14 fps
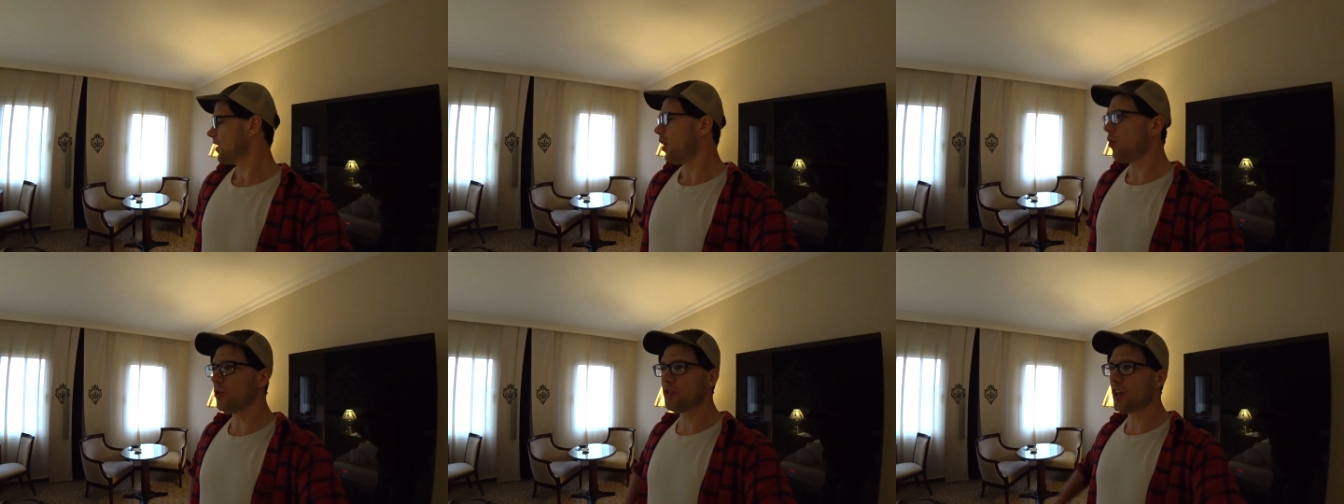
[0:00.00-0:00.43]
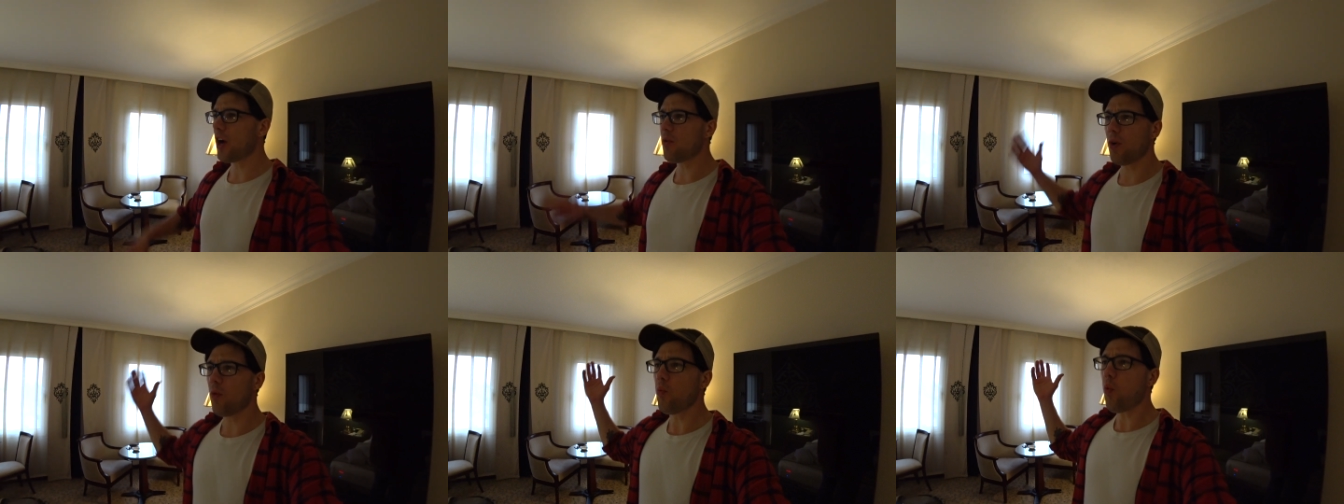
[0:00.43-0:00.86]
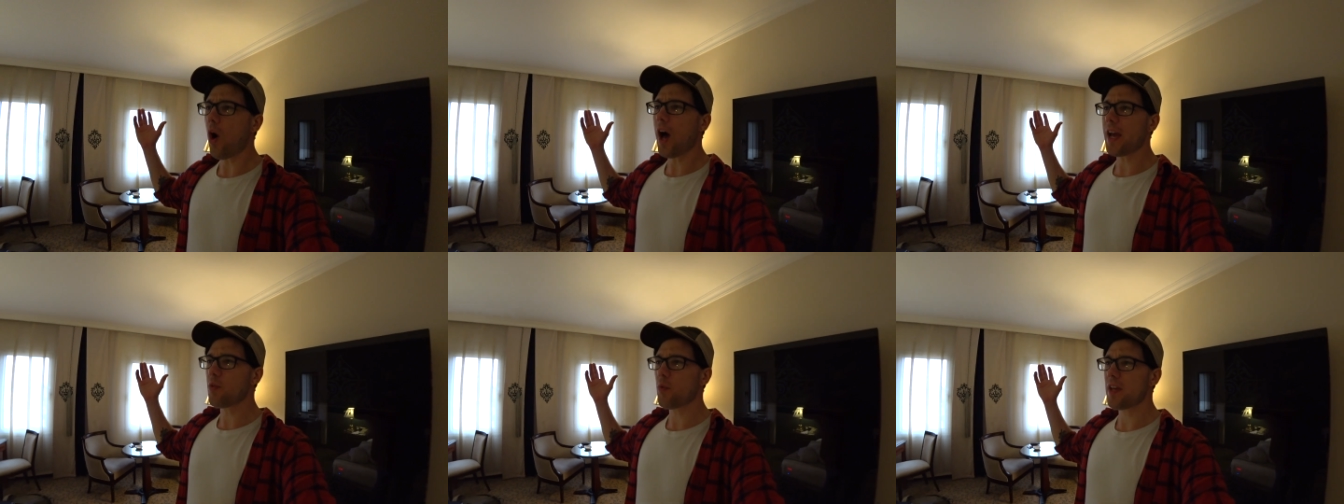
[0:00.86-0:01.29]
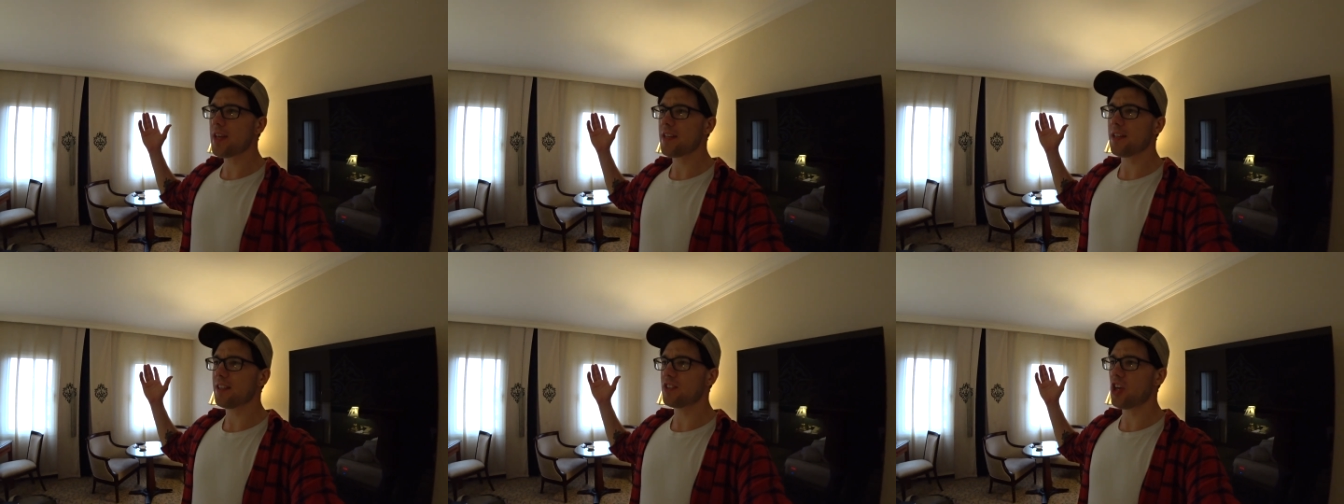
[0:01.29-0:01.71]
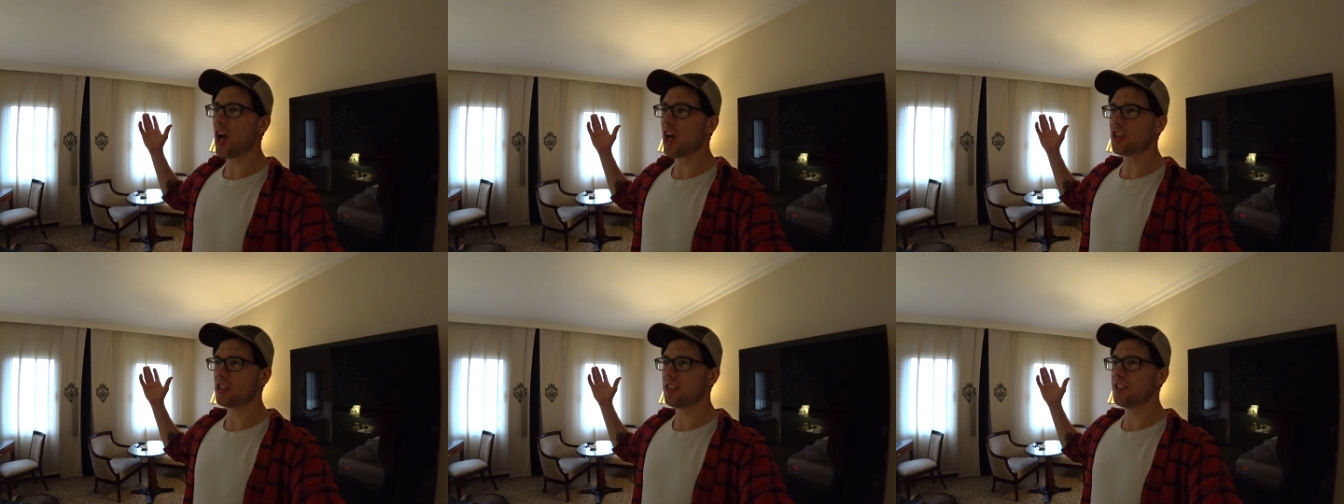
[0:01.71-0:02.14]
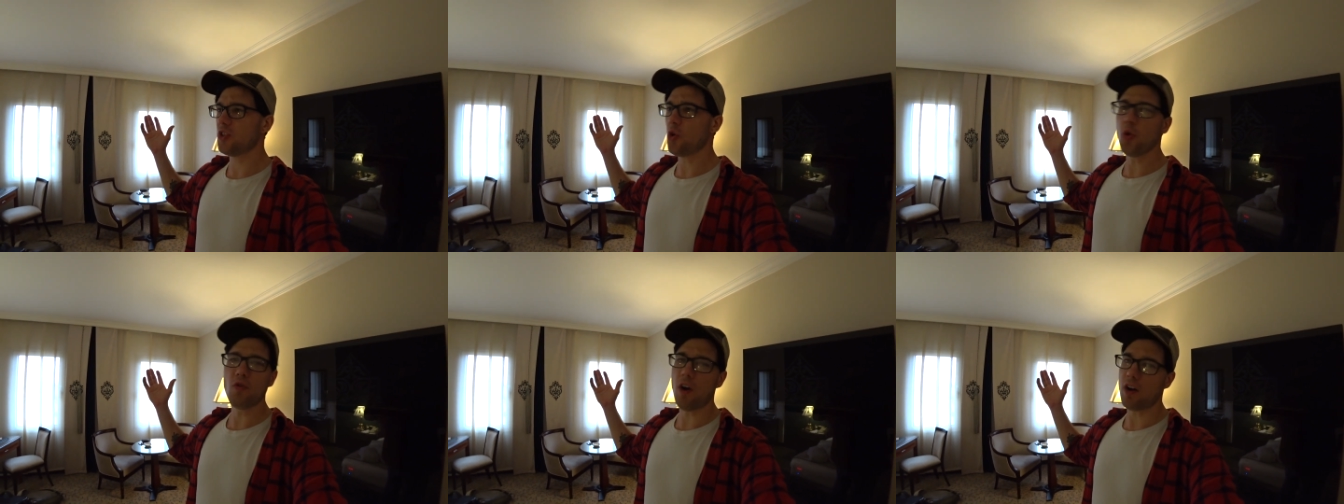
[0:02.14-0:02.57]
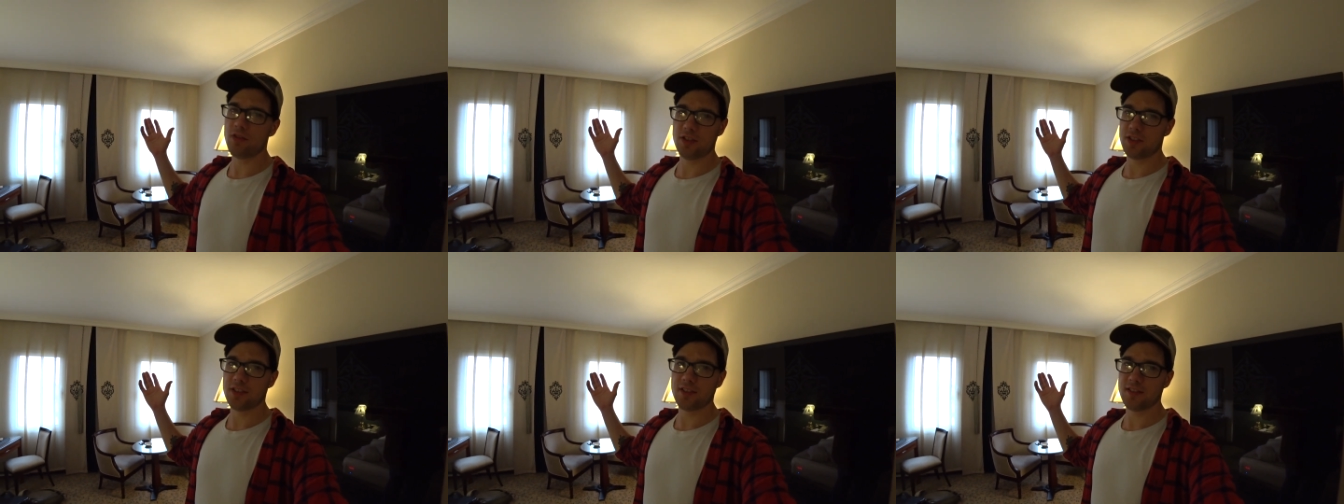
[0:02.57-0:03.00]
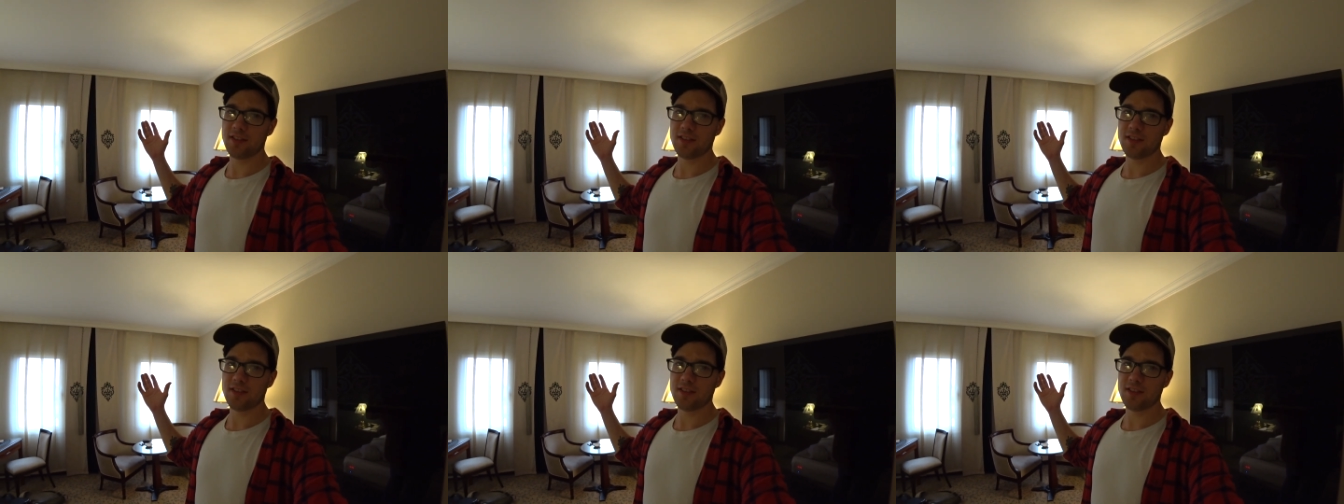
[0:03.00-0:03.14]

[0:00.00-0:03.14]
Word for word: Also, why are we charging euros?